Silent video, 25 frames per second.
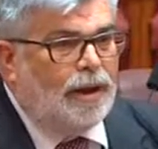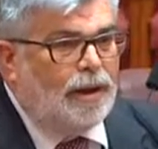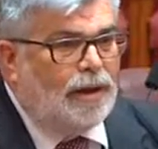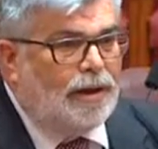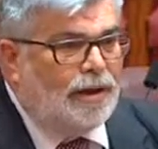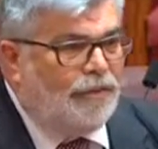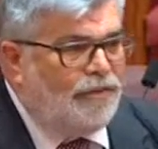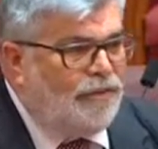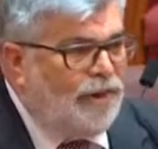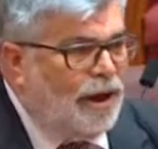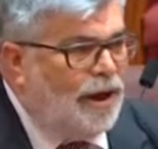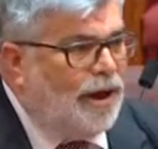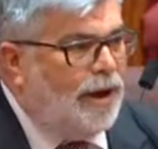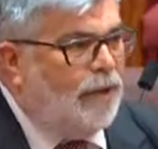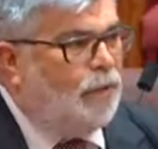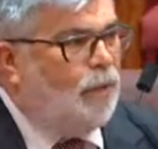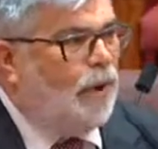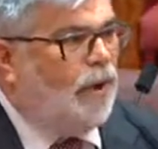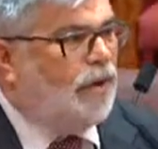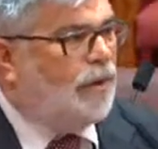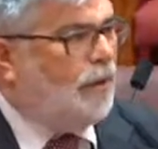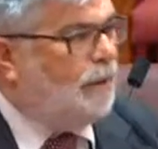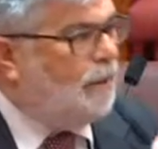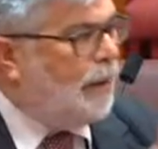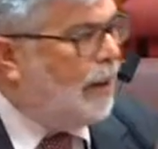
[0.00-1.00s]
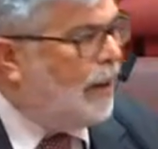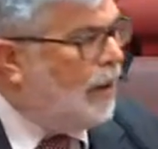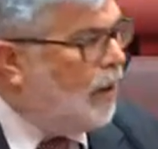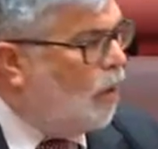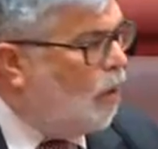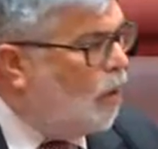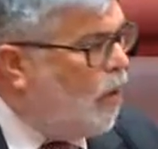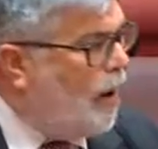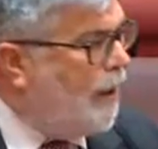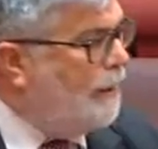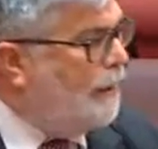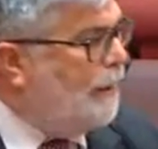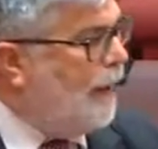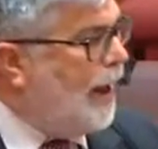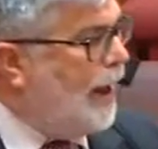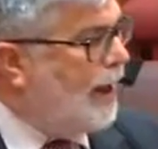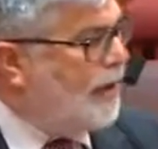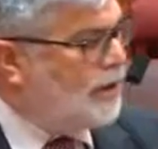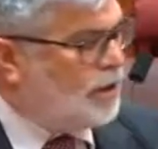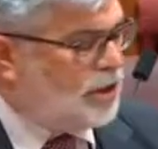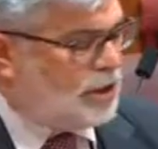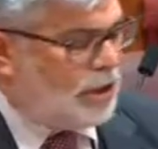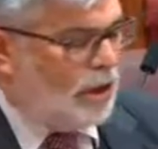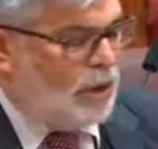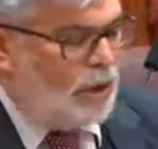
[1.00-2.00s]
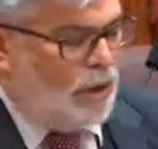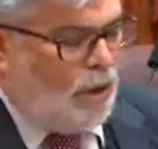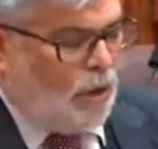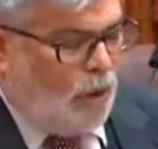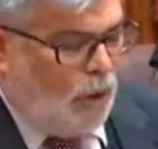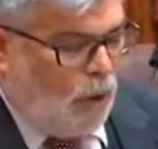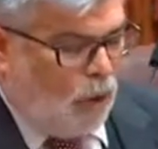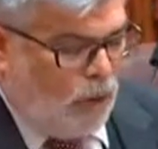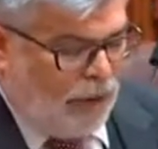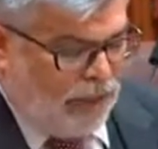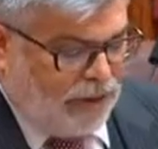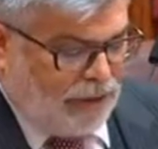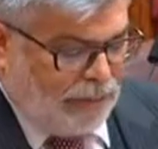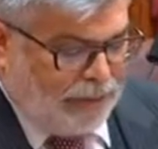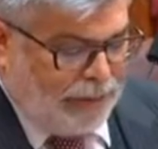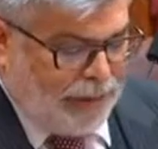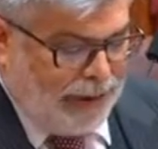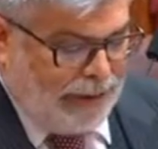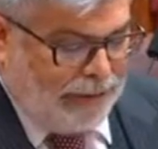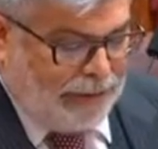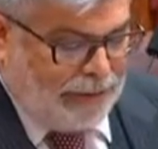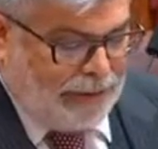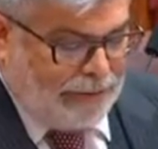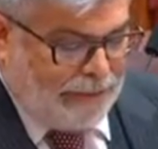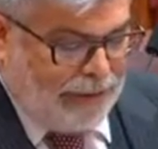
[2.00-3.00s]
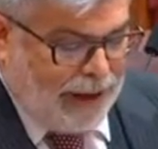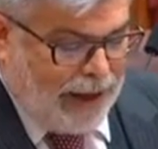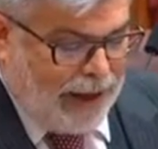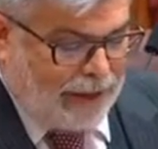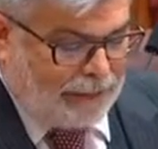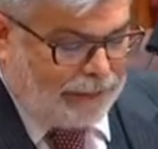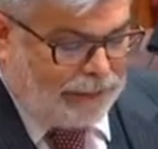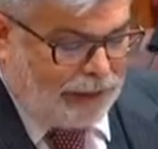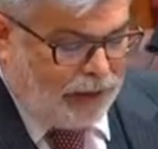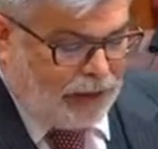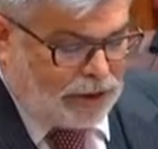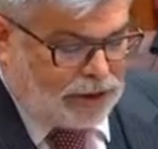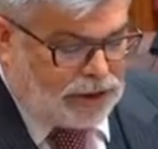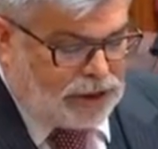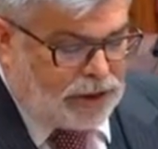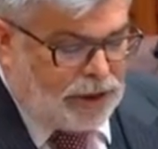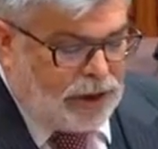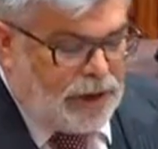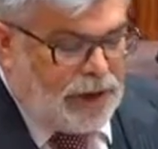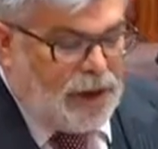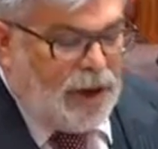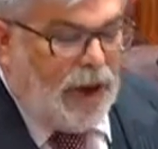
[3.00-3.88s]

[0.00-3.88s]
whether it be in the workplace or whether it be at the ballot box.